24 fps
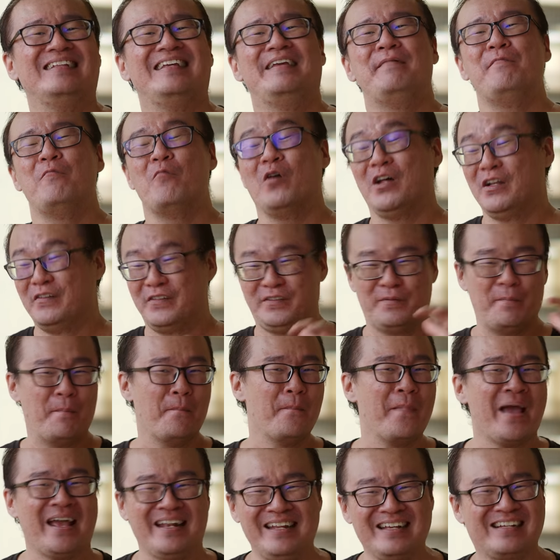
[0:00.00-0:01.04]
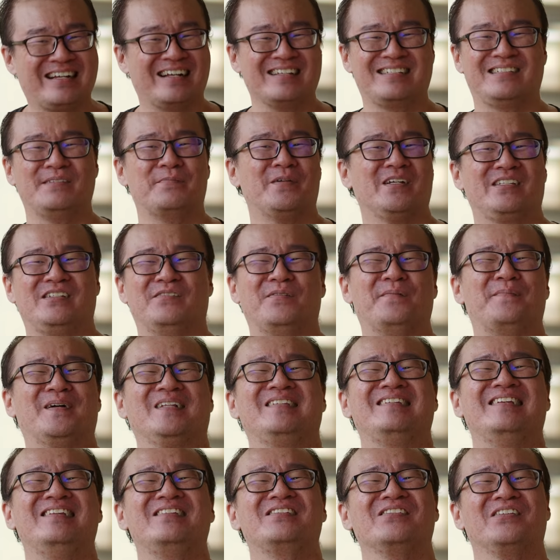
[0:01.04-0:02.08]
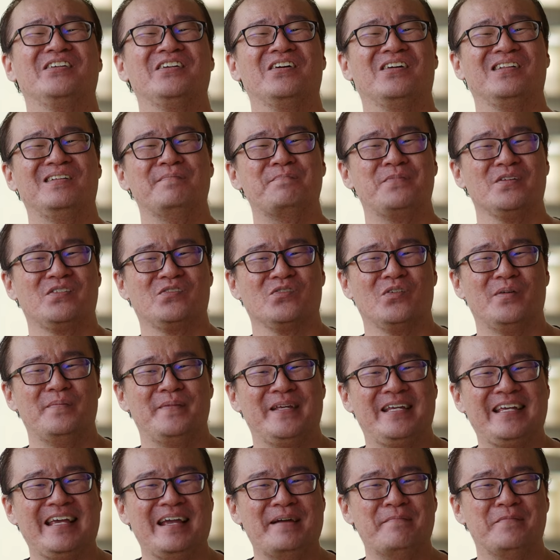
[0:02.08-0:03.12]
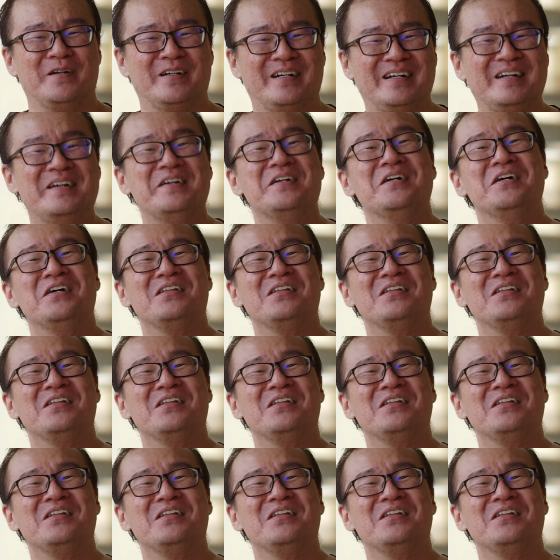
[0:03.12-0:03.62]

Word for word: in one of the many customizable buttons on your Olympus OMD camera